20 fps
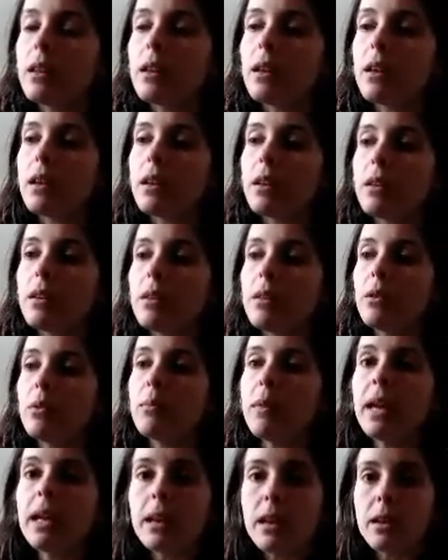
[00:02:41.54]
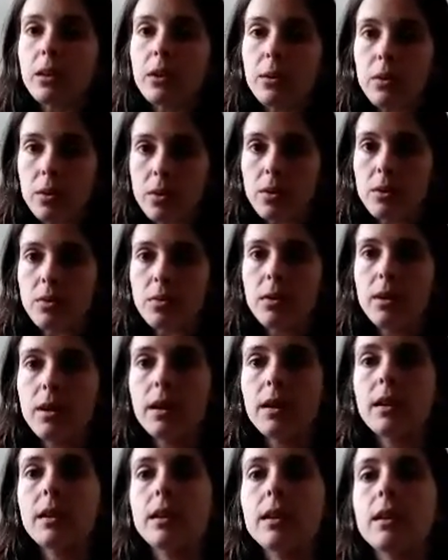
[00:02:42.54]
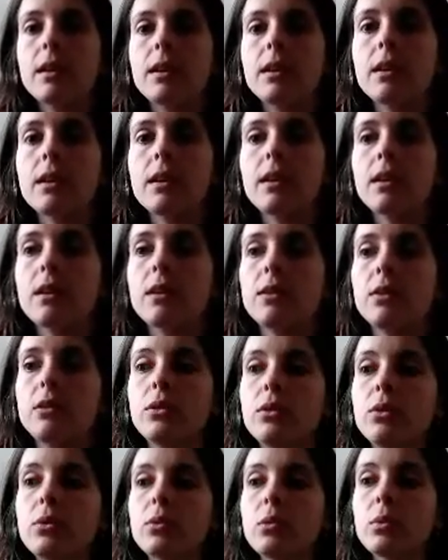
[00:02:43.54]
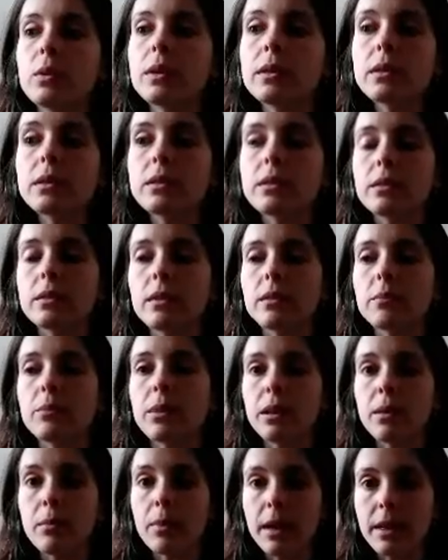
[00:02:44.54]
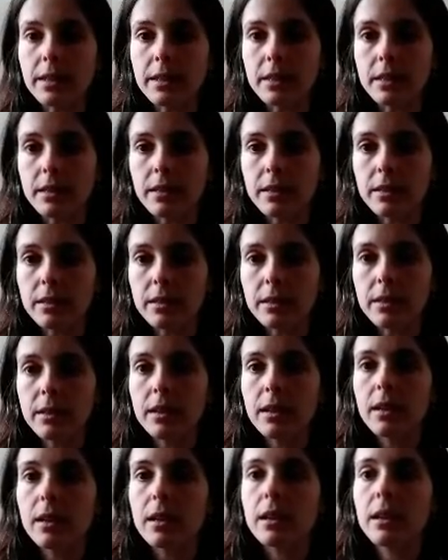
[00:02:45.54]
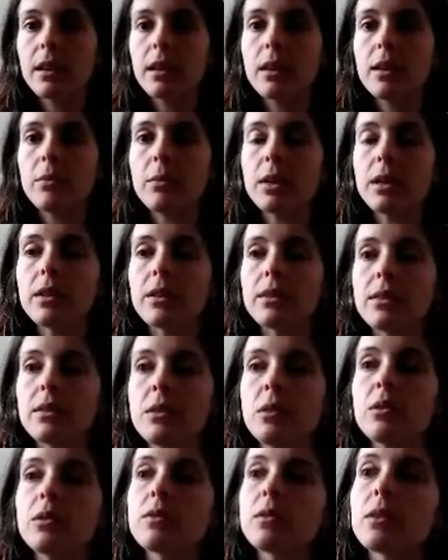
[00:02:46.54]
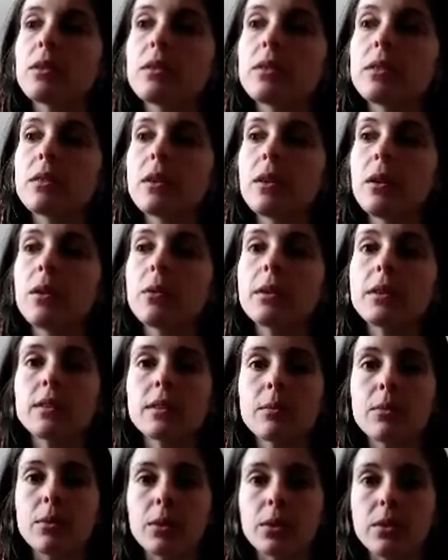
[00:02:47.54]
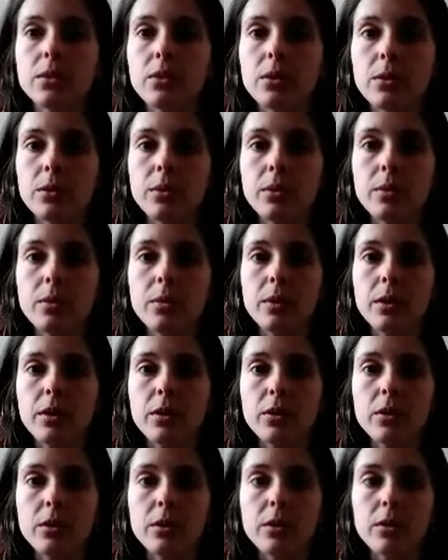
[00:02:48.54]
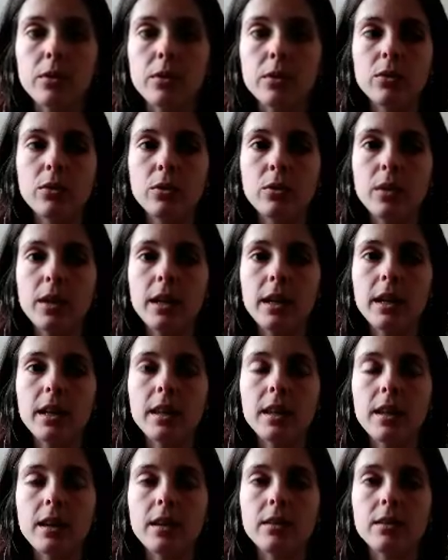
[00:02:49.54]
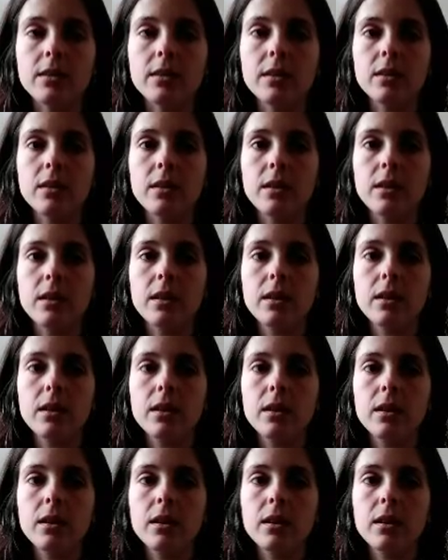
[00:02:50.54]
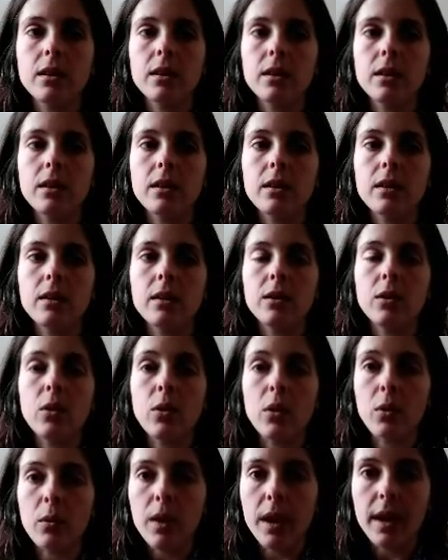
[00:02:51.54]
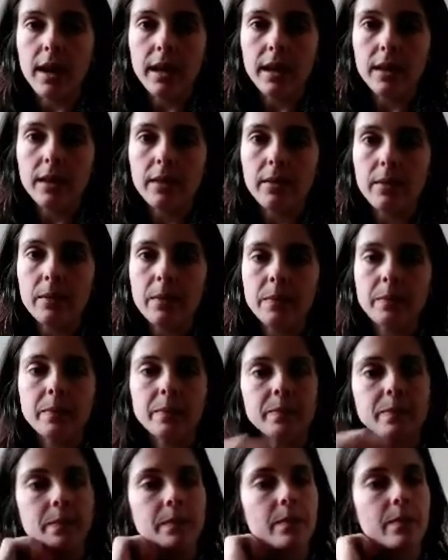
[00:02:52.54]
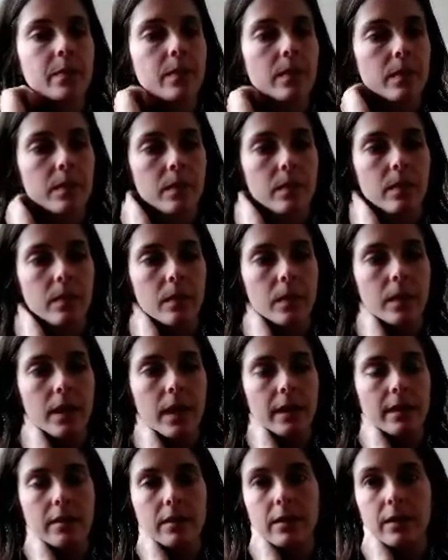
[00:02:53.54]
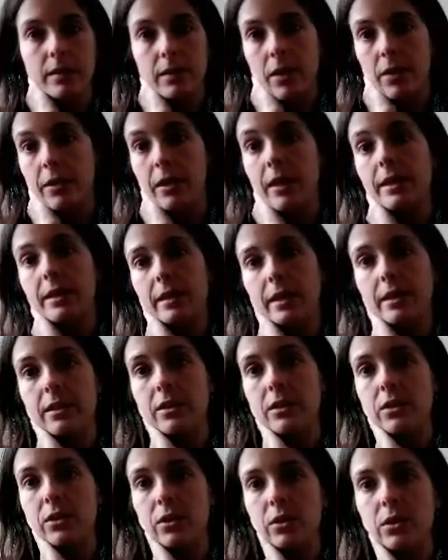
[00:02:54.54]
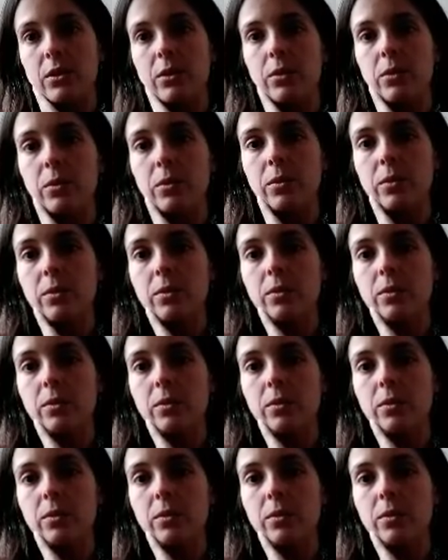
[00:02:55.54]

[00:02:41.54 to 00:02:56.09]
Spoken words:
and you make it your own, you will be abundant, because the universe always supports you when you're doing things your way that is authentic to you.